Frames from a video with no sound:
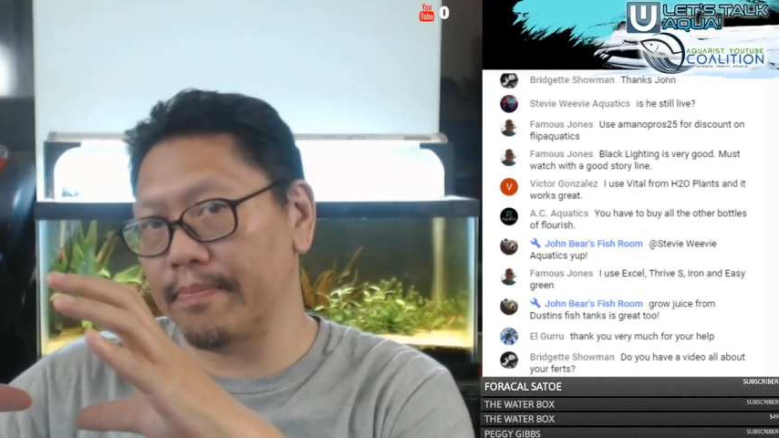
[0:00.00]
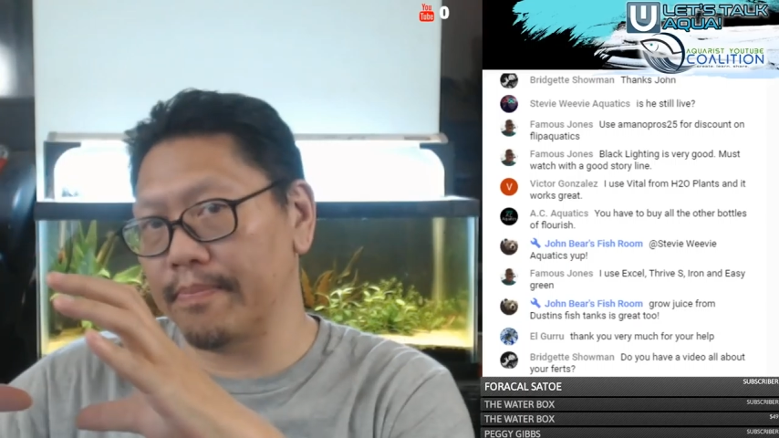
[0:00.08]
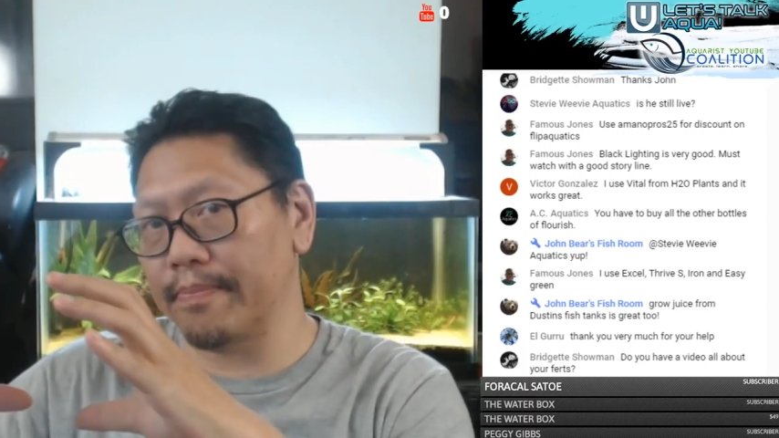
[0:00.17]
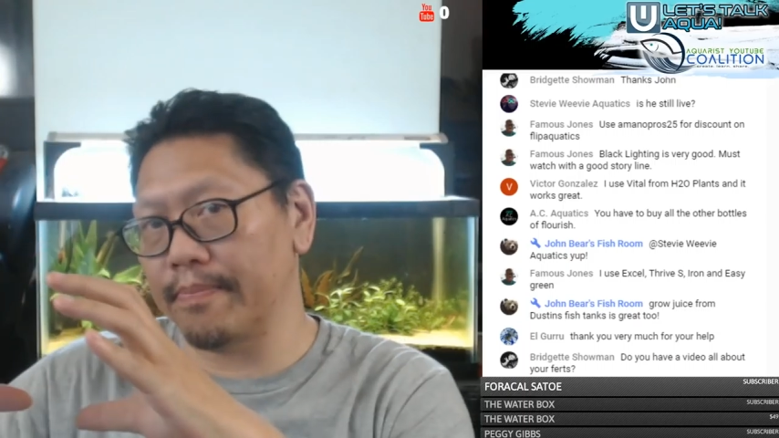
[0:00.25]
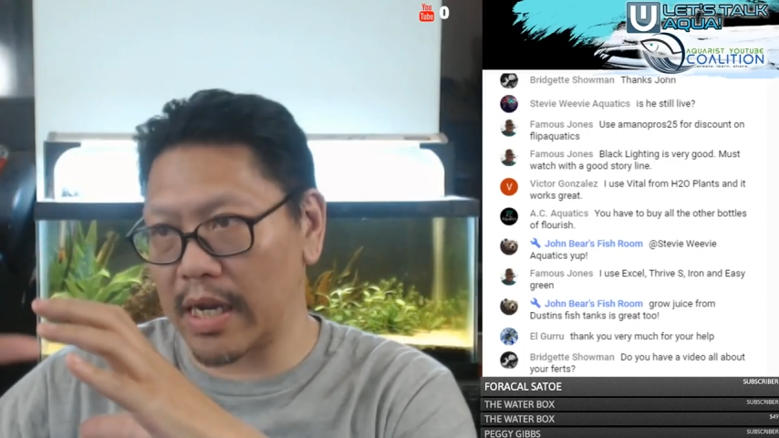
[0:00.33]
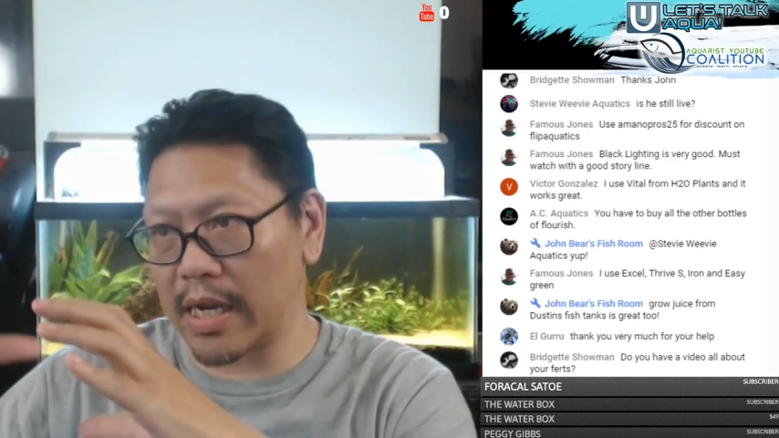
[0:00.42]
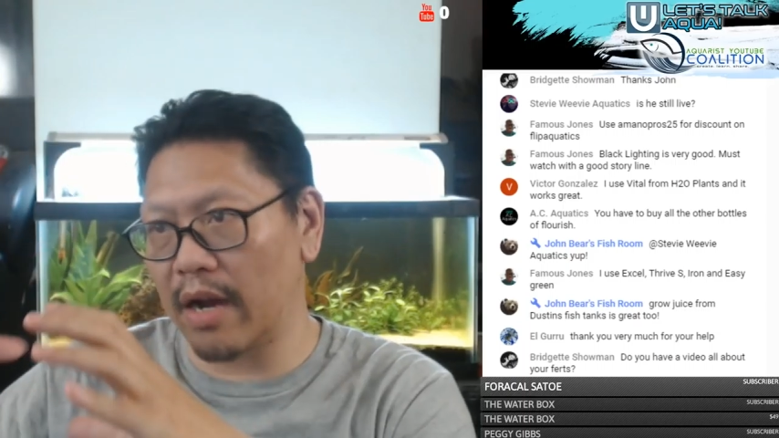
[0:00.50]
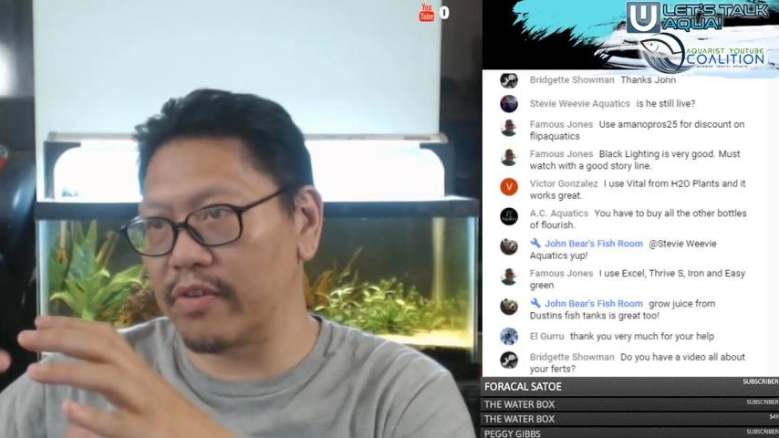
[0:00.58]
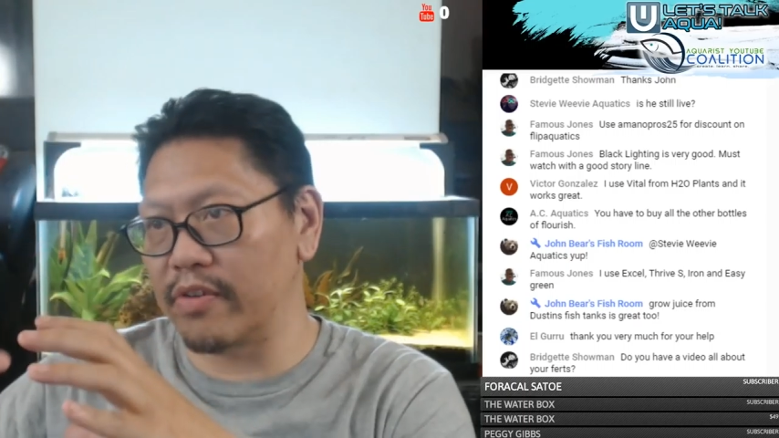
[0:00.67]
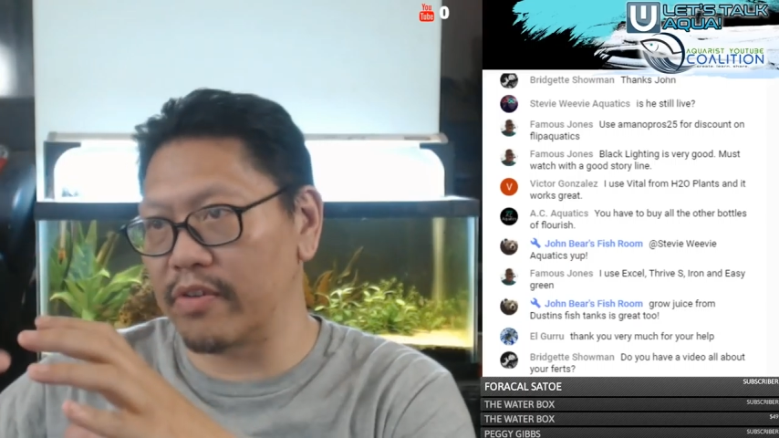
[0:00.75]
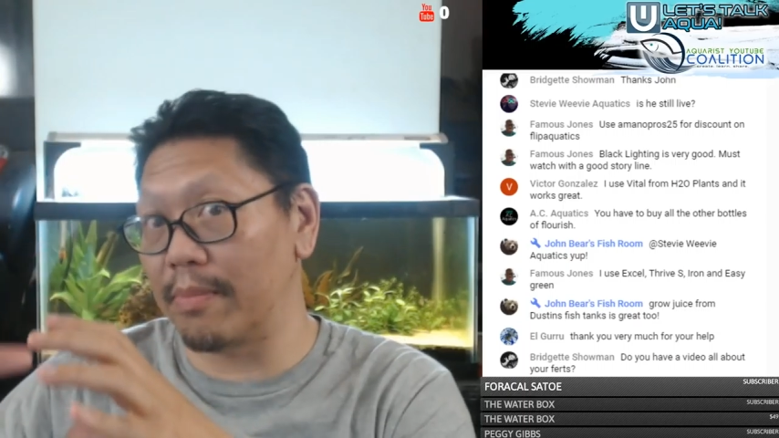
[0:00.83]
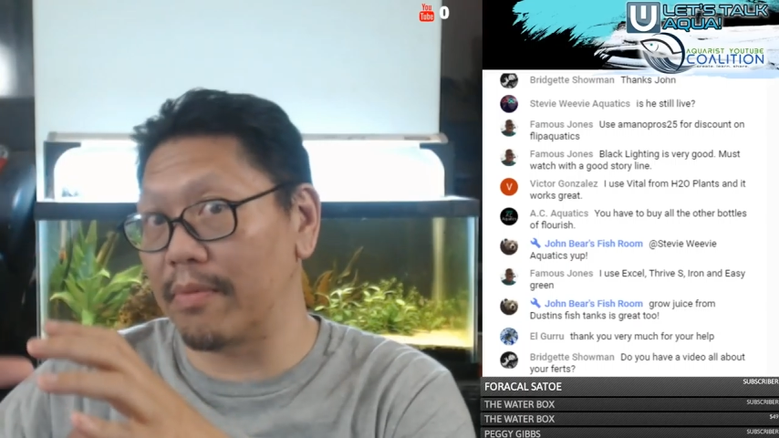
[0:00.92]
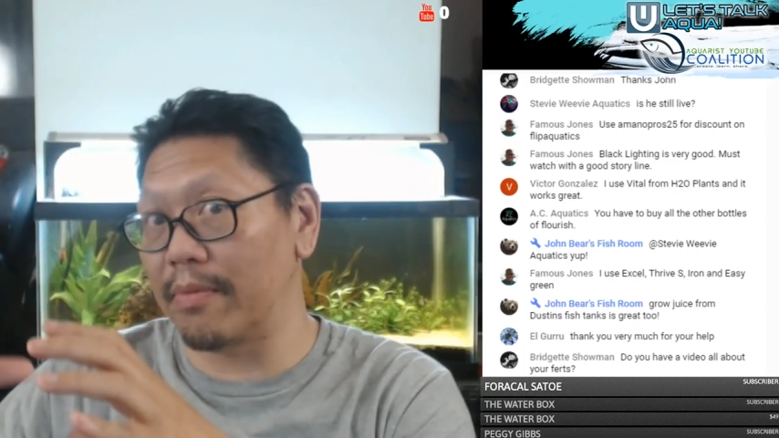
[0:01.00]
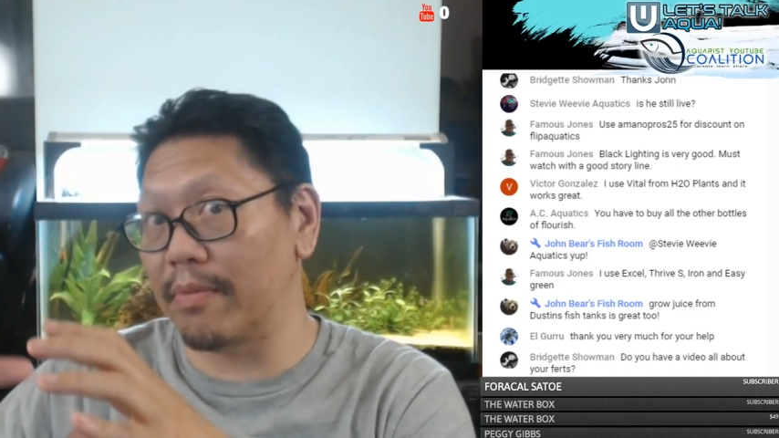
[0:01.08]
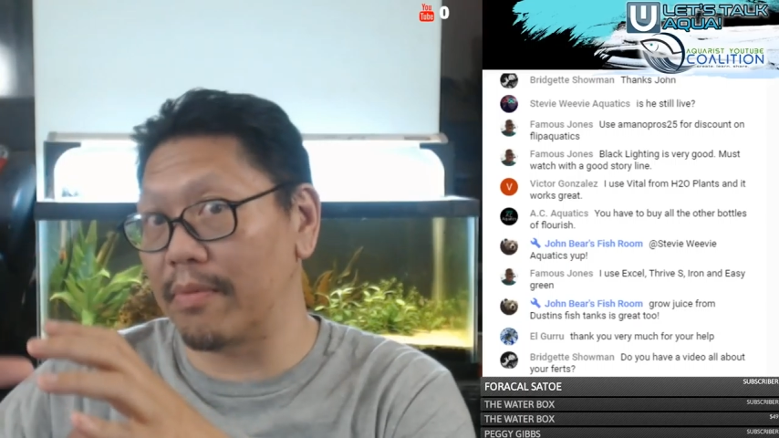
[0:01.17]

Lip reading: which I covered some of it